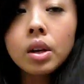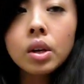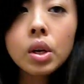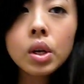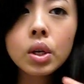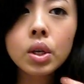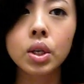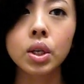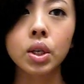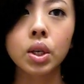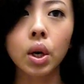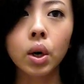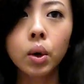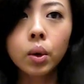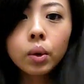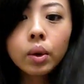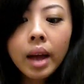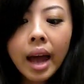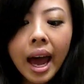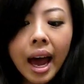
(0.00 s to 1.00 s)
You
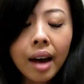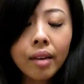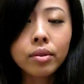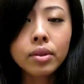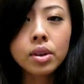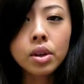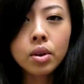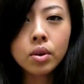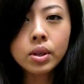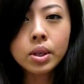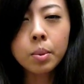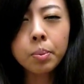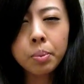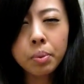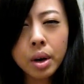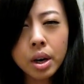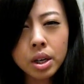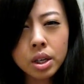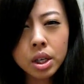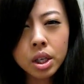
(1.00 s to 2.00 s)
don't have to use a
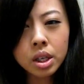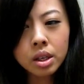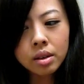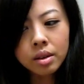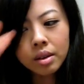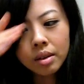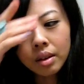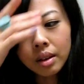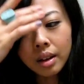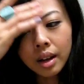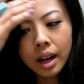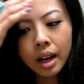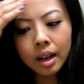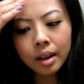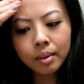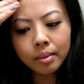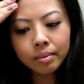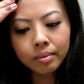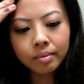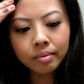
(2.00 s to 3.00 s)
brush,
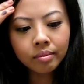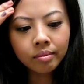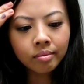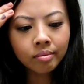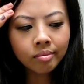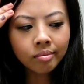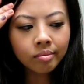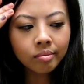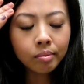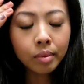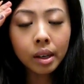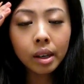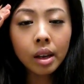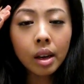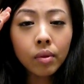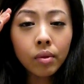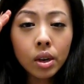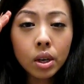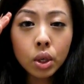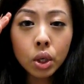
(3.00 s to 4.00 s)

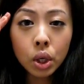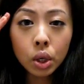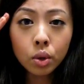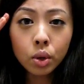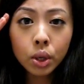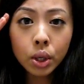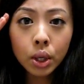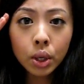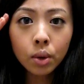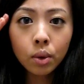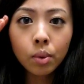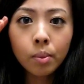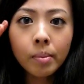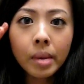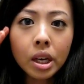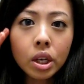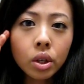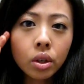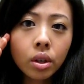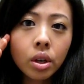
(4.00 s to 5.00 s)
but if you choose to,
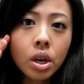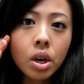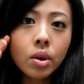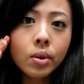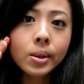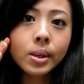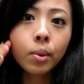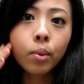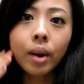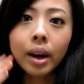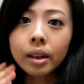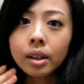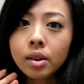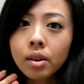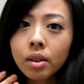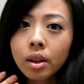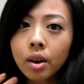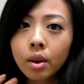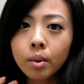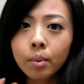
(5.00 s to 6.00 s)
make sure you use a wide
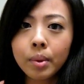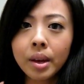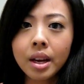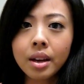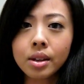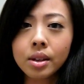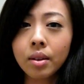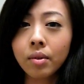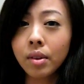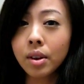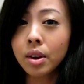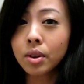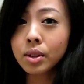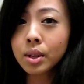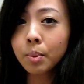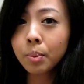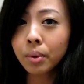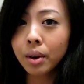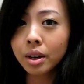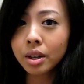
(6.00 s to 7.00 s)
tooth comb, because if you
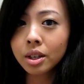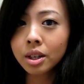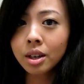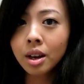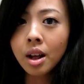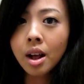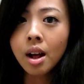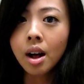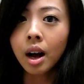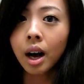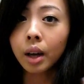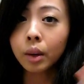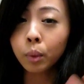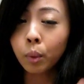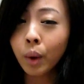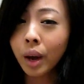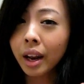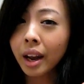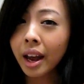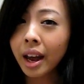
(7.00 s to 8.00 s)
use a brush
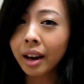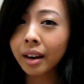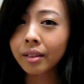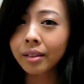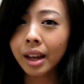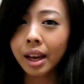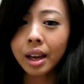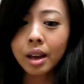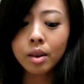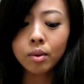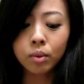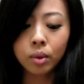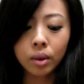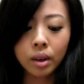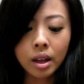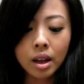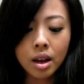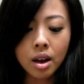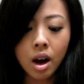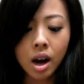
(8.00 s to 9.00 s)
on wet hair, that can
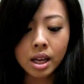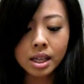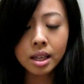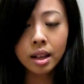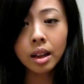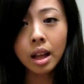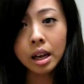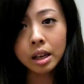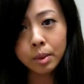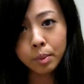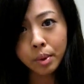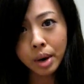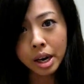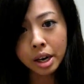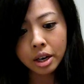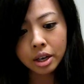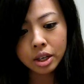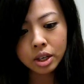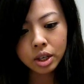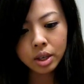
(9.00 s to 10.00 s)
really cause a lot of
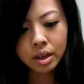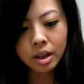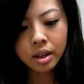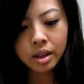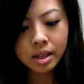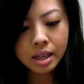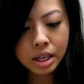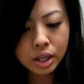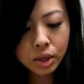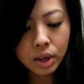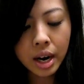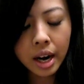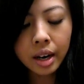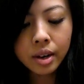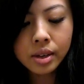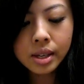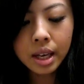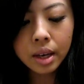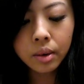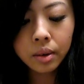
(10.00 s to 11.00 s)
breakage, since your
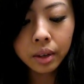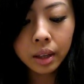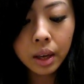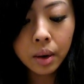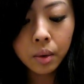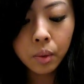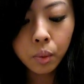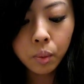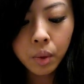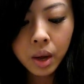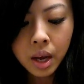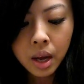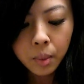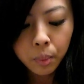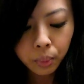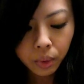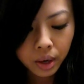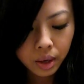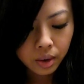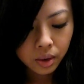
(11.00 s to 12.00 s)
hair is like really
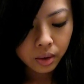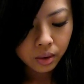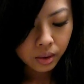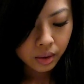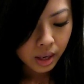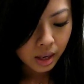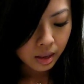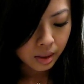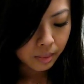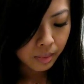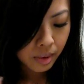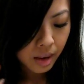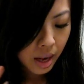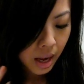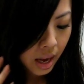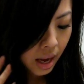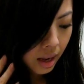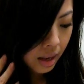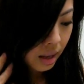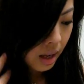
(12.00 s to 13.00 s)
brittle
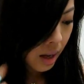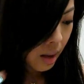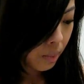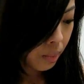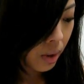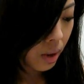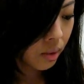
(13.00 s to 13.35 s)
and